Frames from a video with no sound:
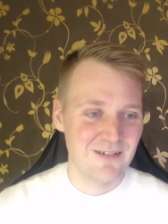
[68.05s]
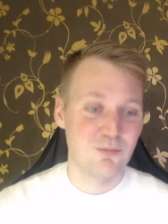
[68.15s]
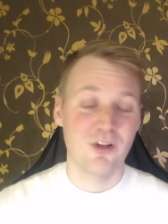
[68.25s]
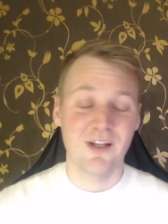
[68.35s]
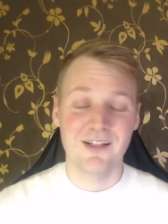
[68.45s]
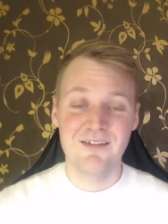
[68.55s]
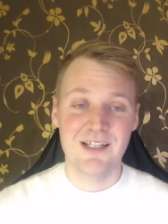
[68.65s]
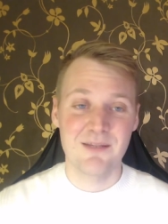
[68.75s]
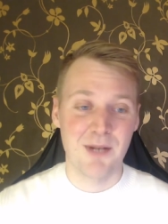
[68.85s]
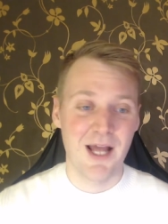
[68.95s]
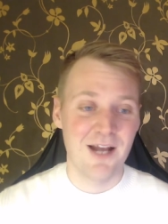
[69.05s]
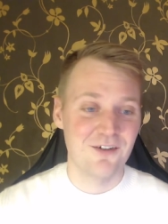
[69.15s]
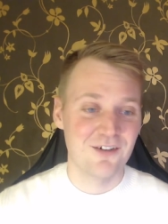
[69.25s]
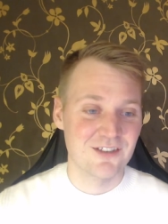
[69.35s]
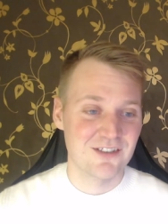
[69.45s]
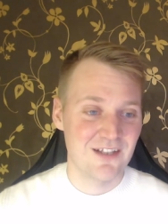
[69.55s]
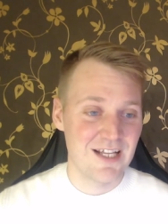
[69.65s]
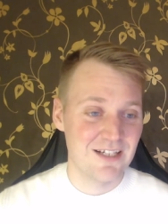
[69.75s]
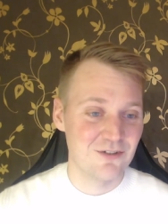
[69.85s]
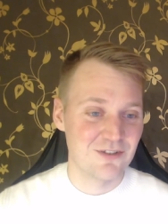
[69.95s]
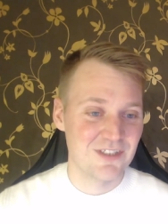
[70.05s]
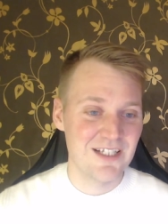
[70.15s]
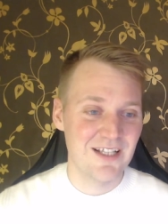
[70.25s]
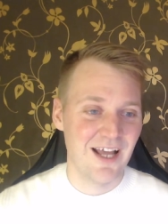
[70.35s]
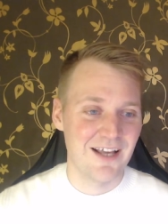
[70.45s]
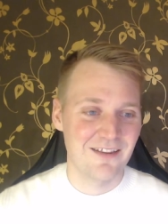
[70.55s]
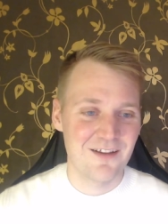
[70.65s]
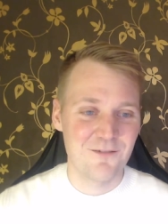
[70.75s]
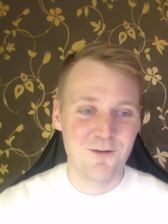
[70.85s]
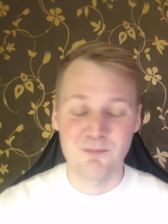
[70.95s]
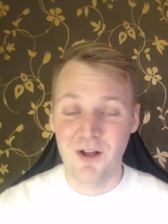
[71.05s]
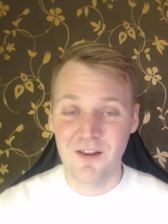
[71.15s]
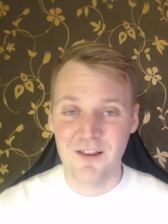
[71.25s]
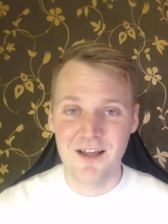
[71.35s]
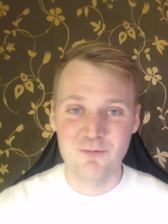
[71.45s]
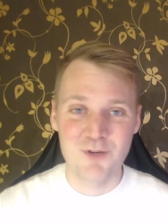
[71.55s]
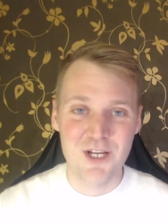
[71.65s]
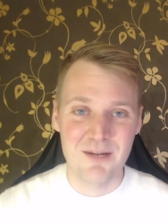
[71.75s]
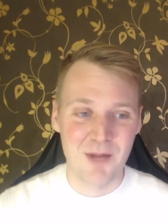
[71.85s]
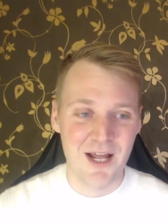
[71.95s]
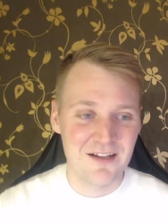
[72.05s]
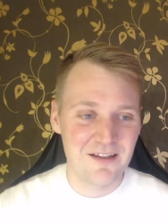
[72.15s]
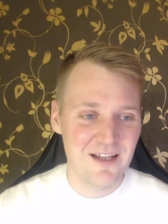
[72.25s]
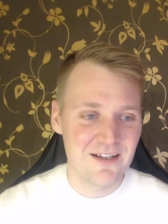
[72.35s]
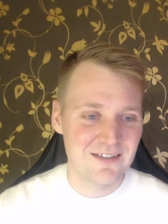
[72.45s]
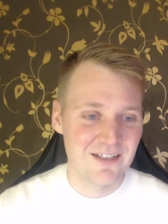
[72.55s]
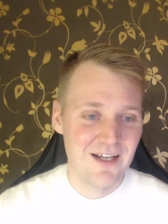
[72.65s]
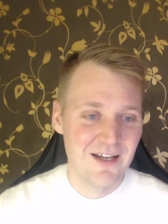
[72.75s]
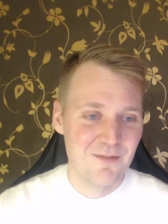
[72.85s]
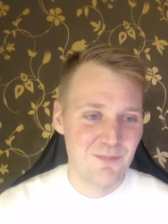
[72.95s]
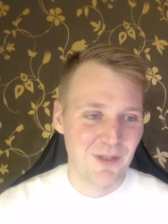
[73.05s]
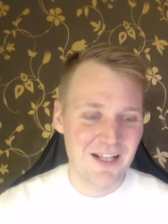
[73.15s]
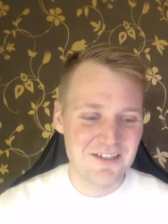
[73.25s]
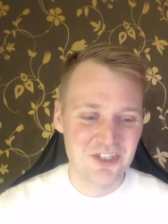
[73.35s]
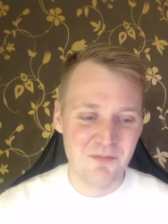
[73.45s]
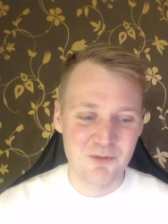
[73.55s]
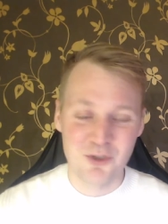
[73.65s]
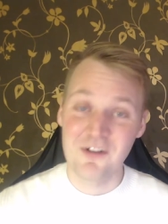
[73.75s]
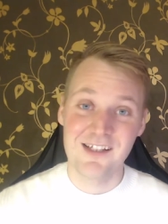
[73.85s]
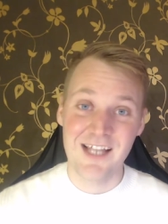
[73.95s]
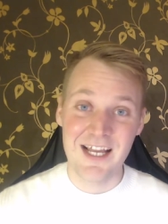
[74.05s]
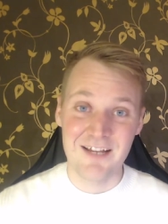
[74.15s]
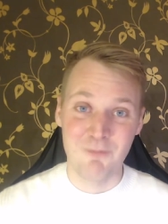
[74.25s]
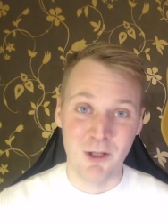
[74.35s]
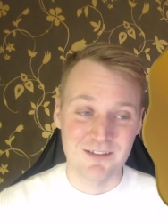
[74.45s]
productivity planners, then you see like different monthly and weekly planning things. But let's jump to the daily ones.